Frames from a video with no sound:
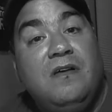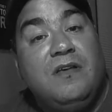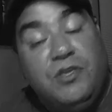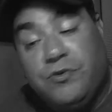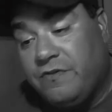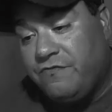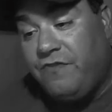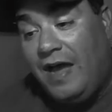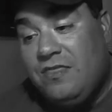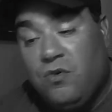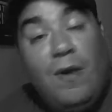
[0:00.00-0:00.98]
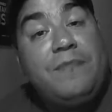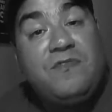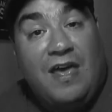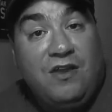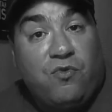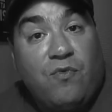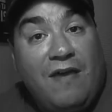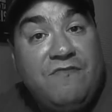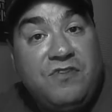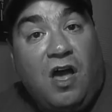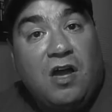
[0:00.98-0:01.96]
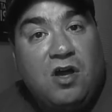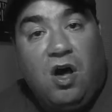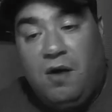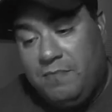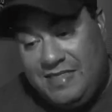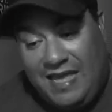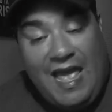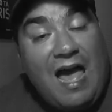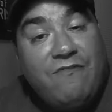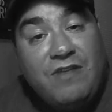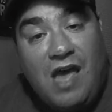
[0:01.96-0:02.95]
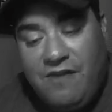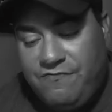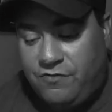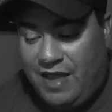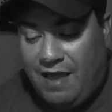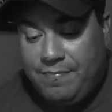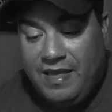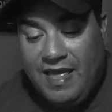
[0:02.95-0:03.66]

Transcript: You can find the website at rev.com, but they have an iPhone app,